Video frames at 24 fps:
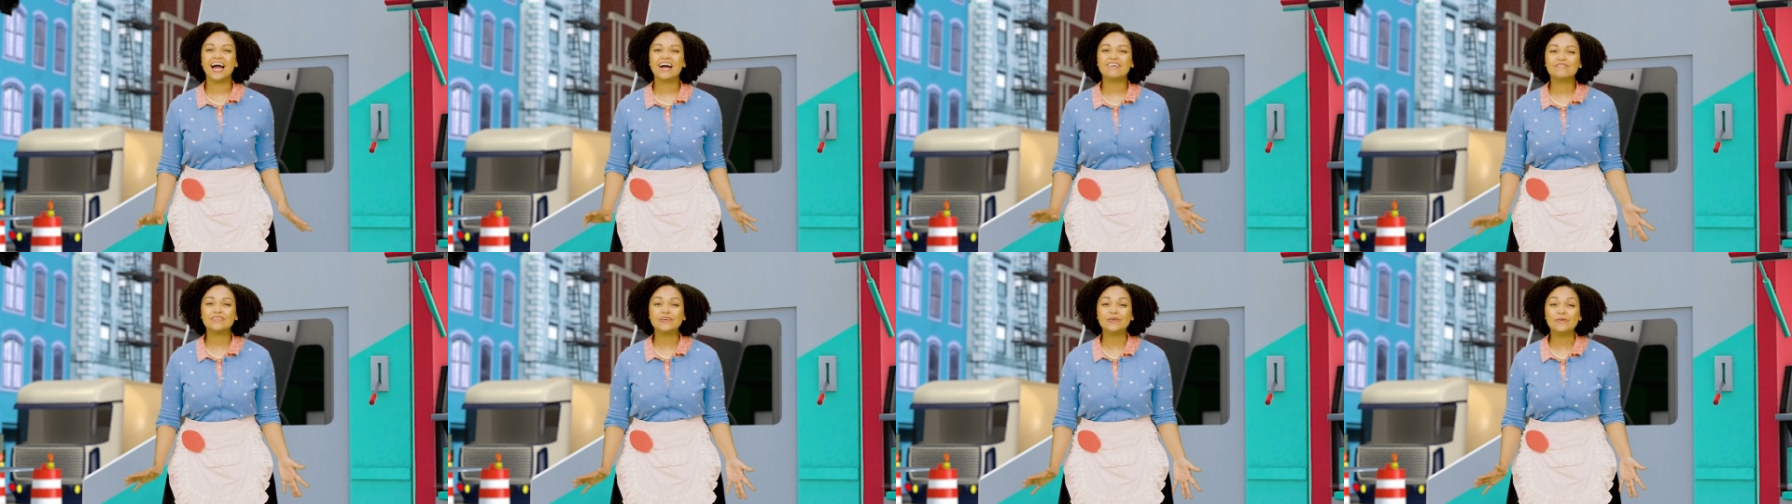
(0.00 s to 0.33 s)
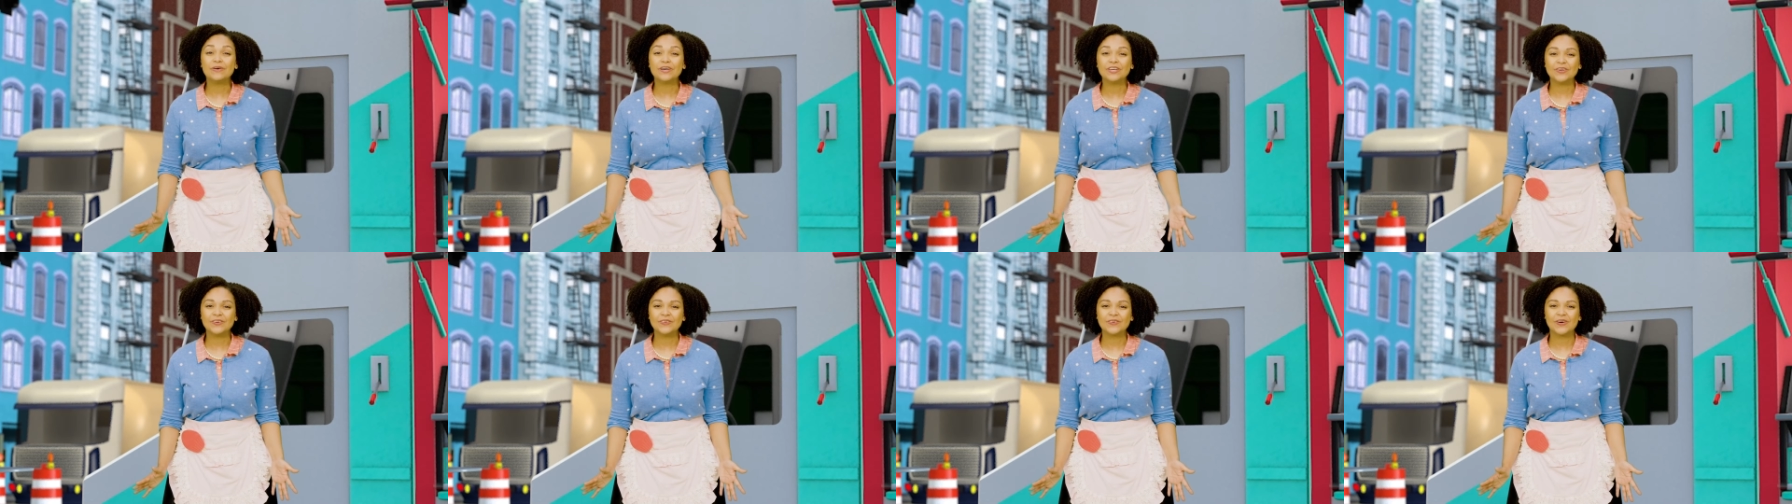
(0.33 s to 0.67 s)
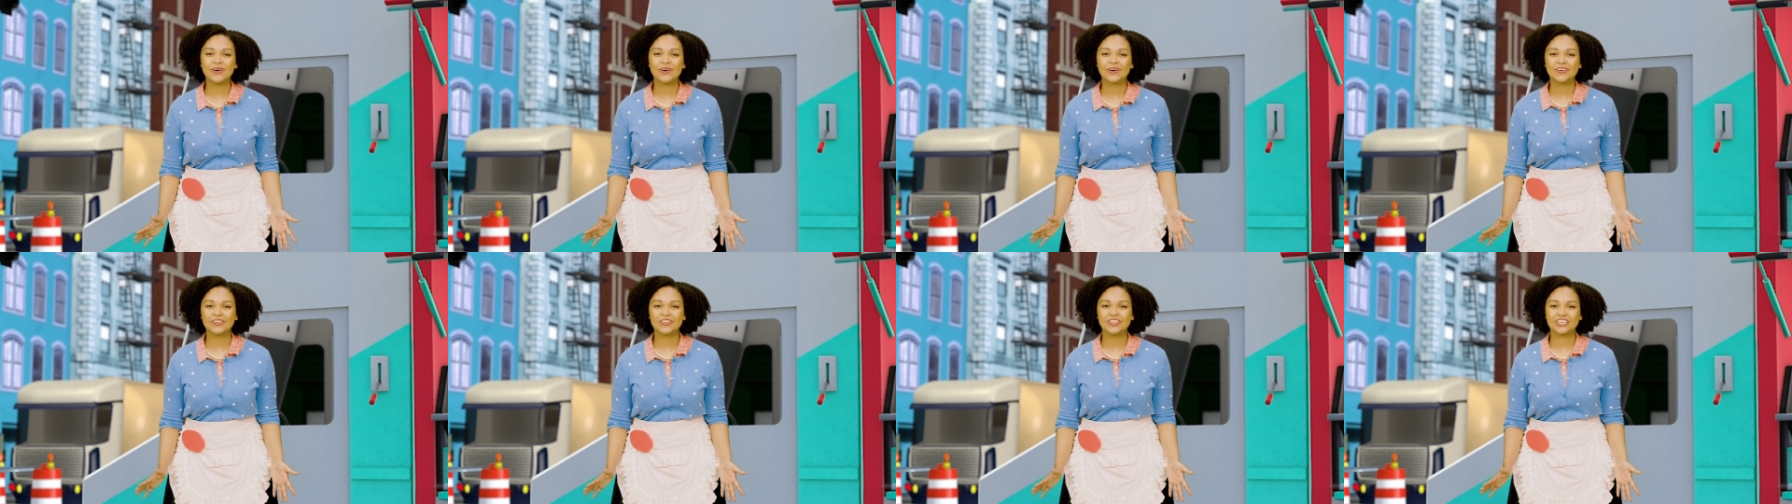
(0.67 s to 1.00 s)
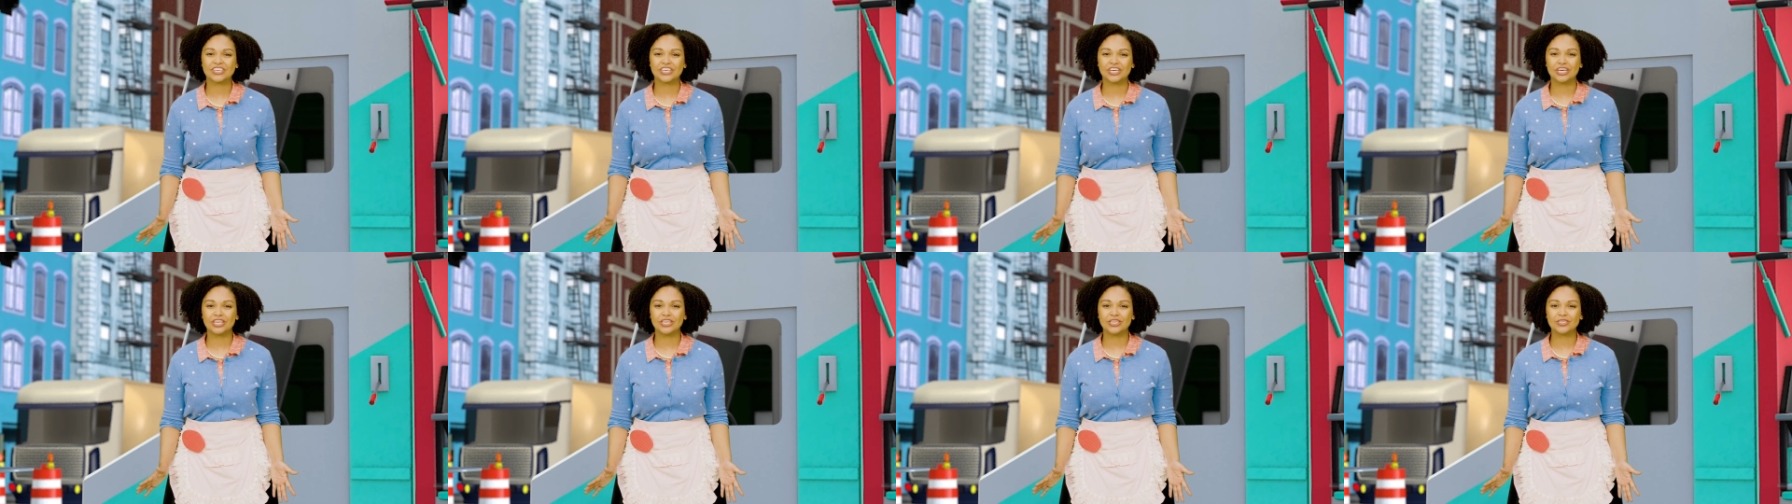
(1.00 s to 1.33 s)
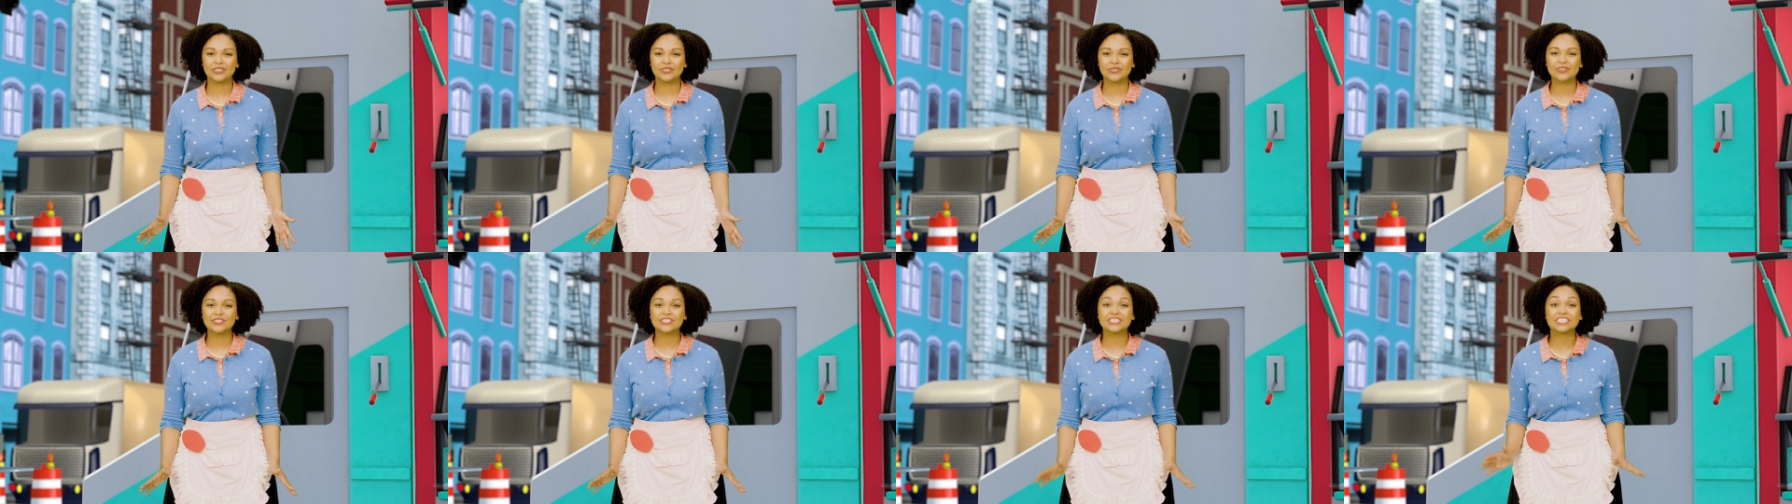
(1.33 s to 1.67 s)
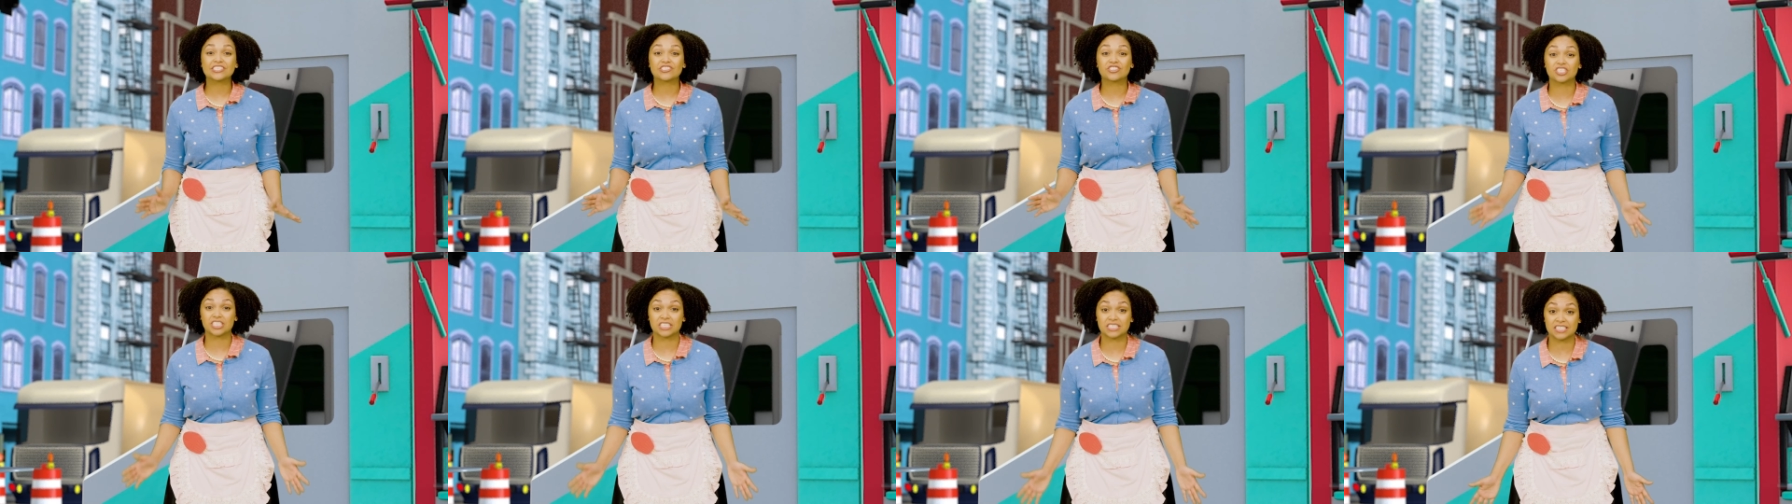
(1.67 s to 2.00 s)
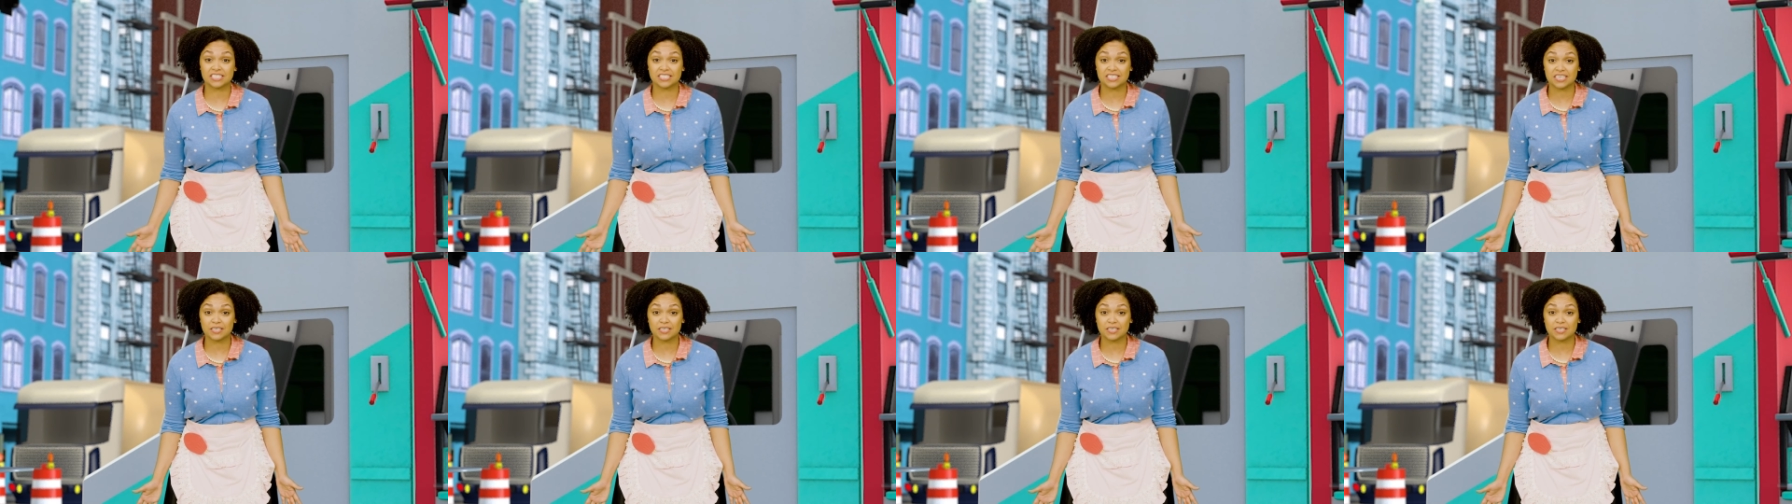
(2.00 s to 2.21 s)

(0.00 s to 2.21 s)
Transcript: Everyone who heard the good news that Jesus